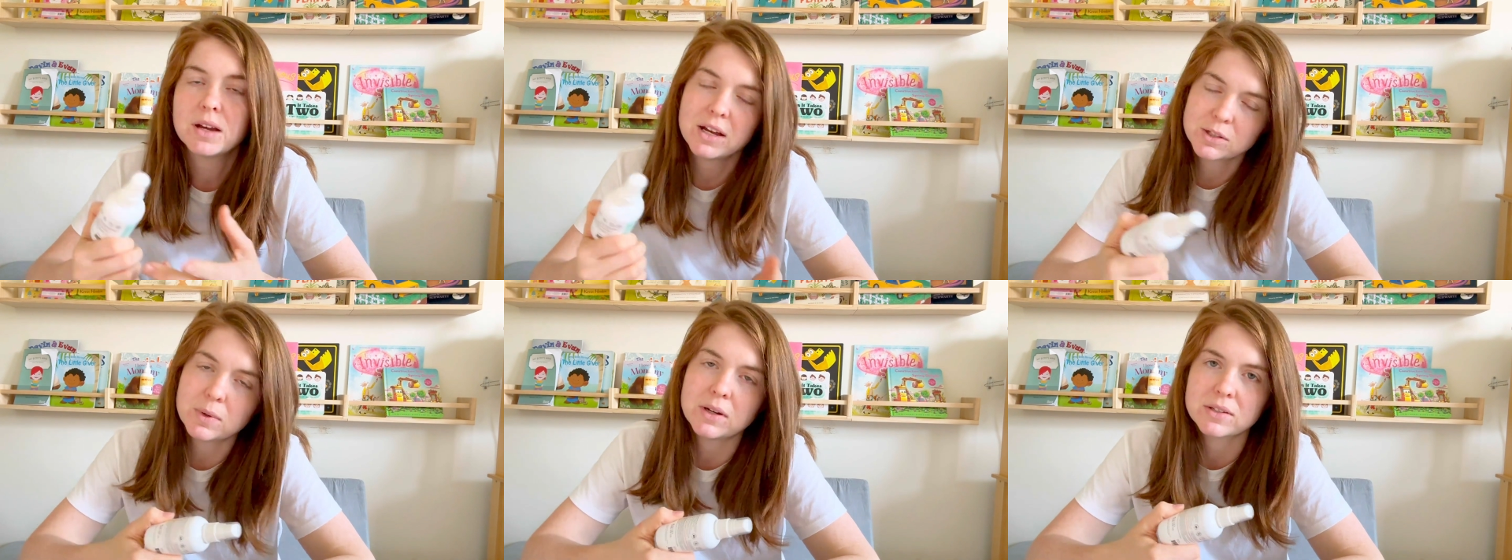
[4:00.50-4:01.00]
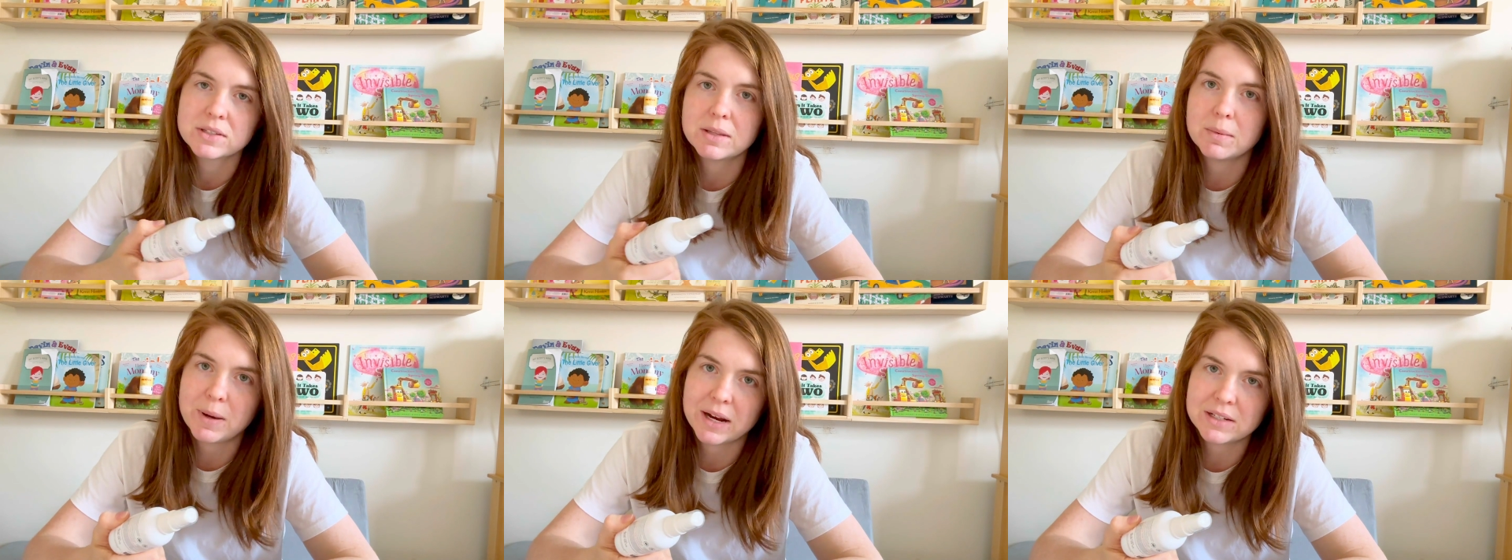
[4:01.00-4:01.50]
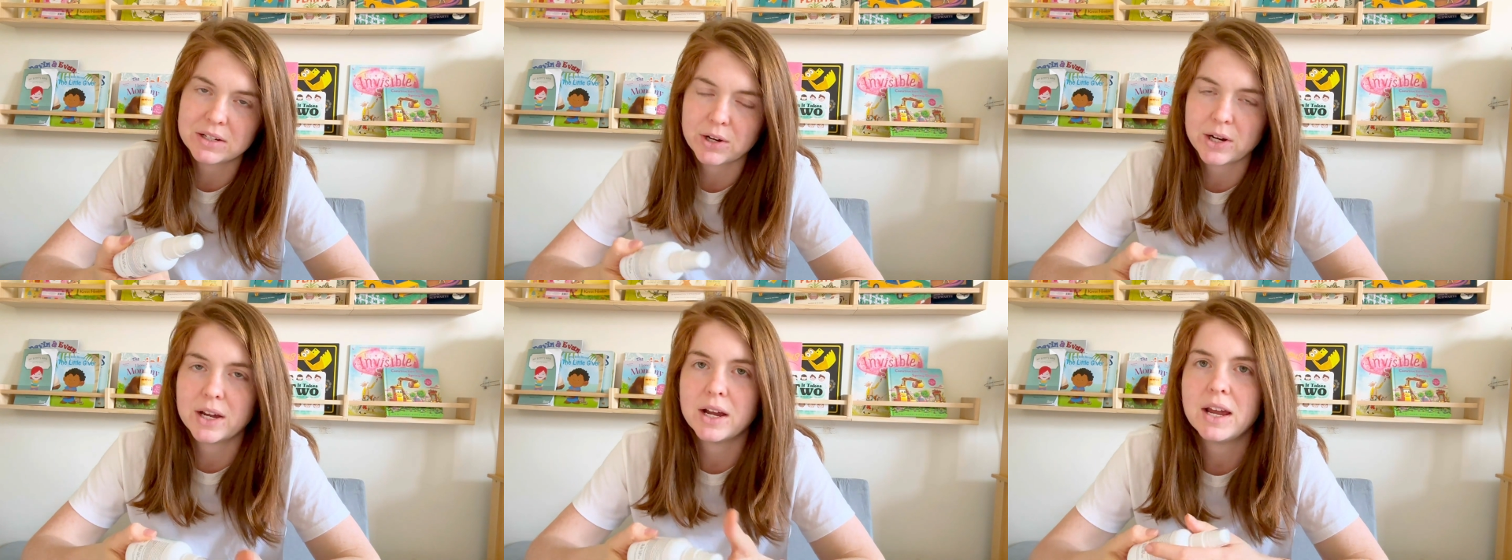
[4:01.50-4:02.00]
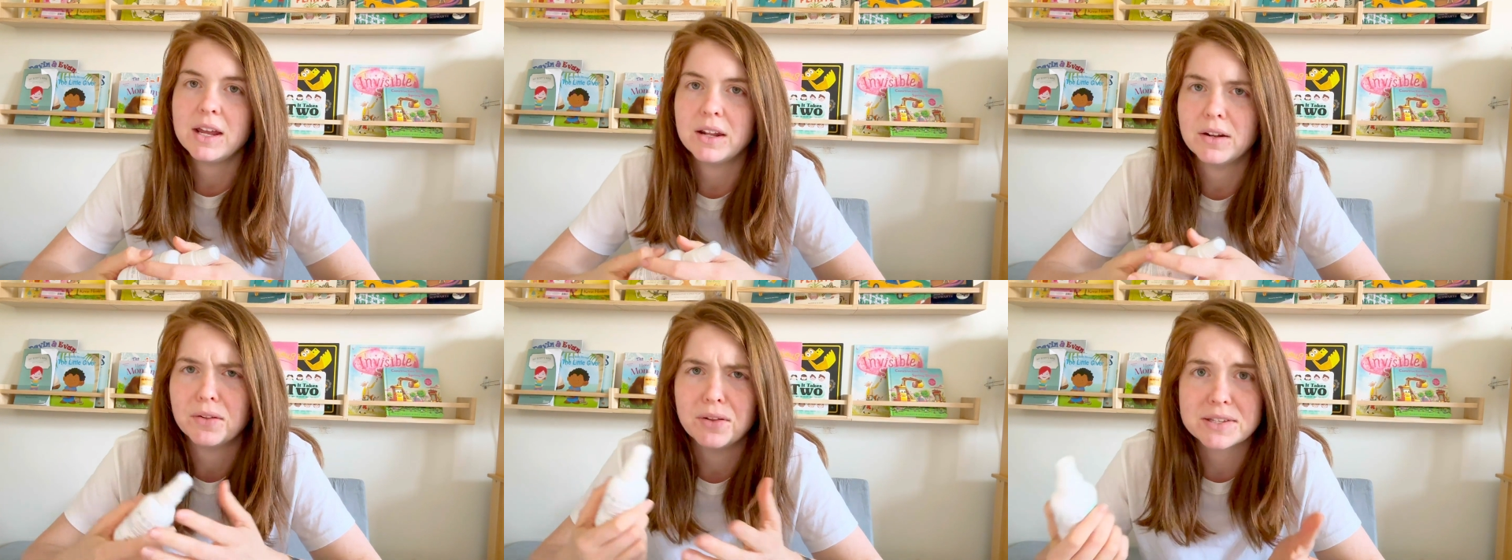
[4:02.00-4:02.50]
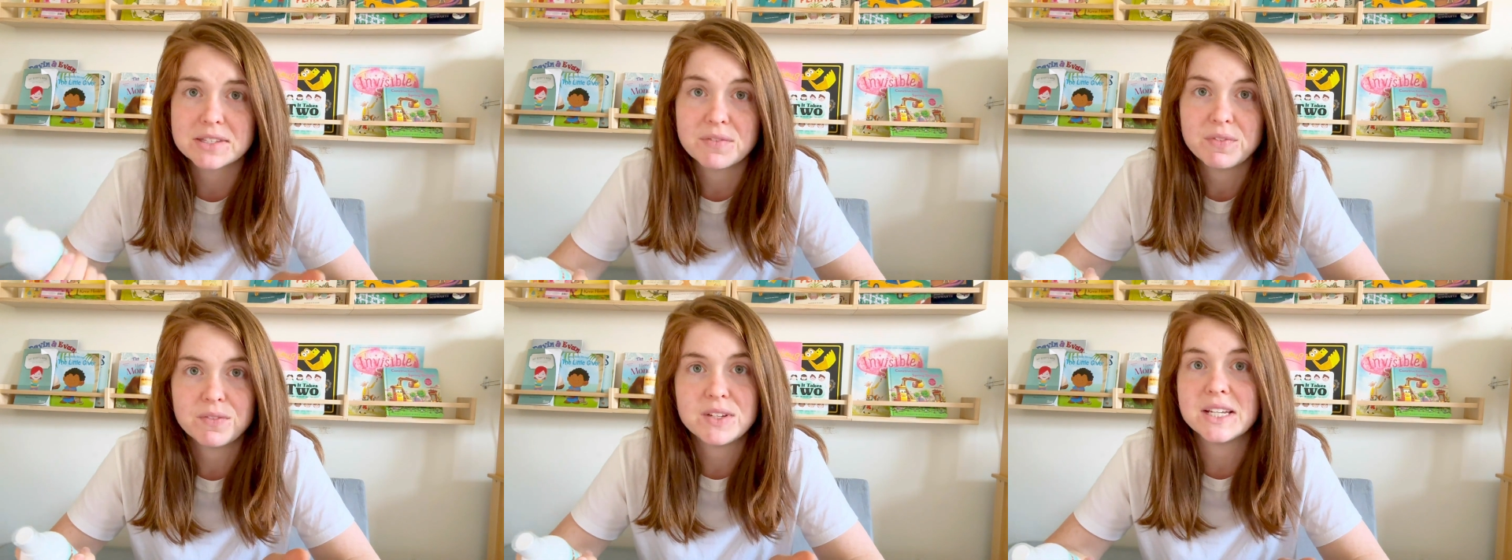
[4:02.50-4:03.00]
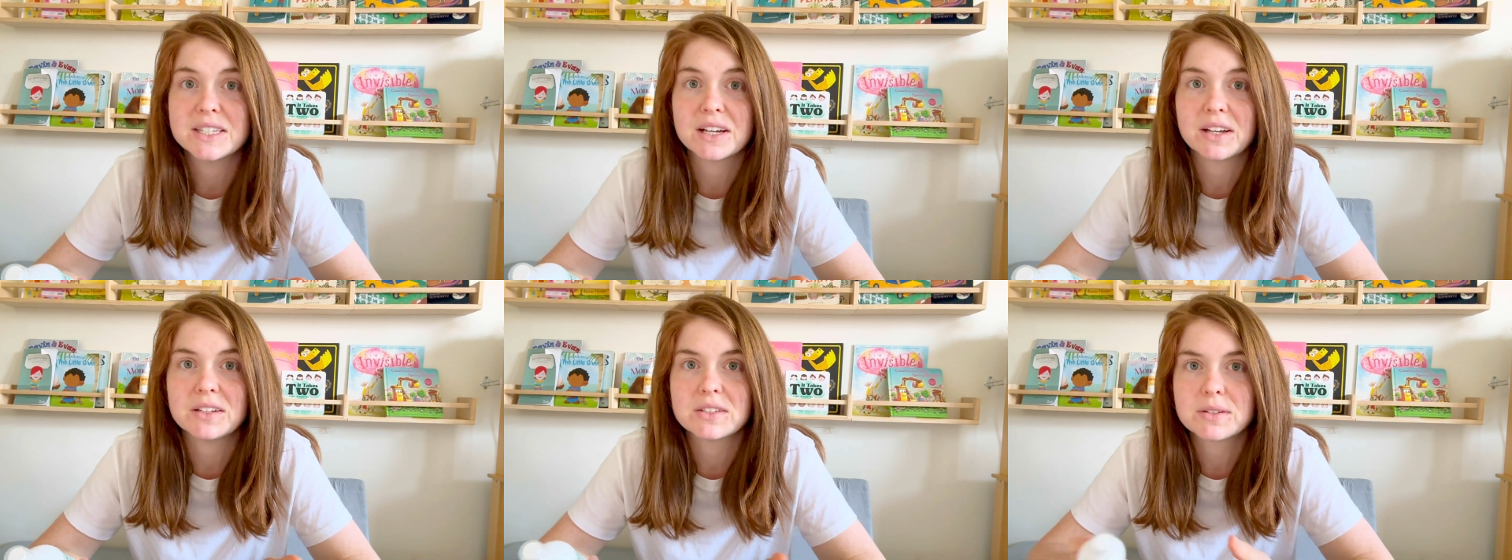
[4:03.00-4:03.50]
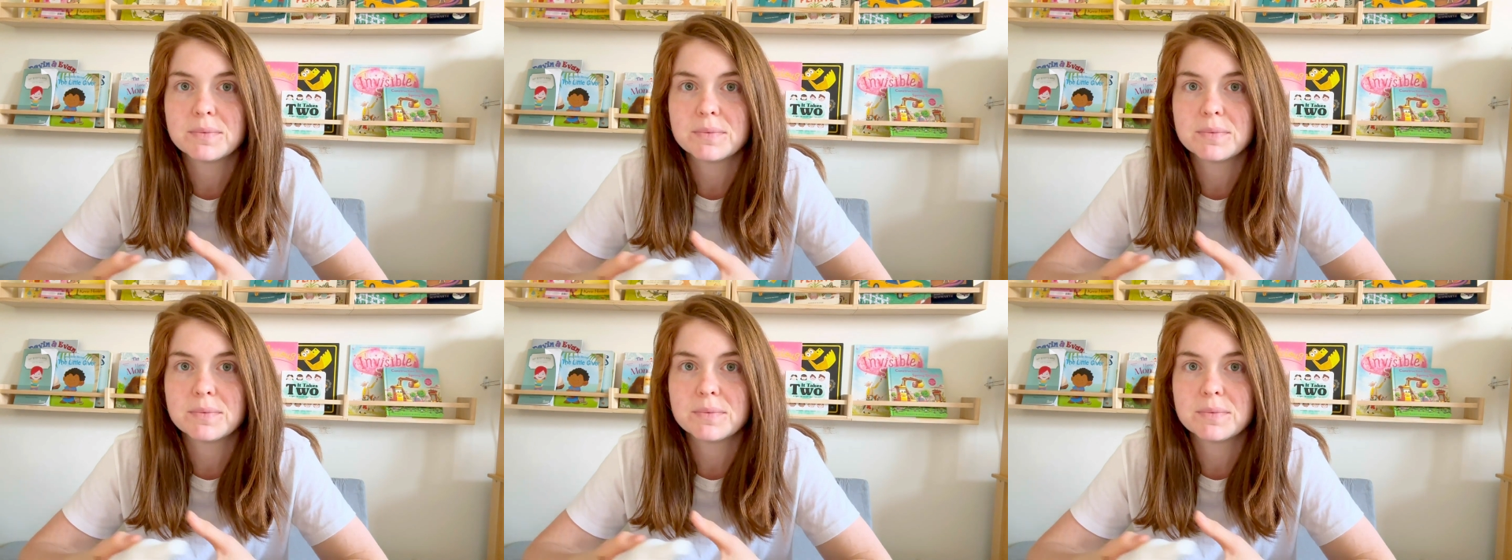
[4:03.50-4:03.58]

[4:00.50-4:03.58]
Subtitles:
as well as the bacteria in less than 15 seconds.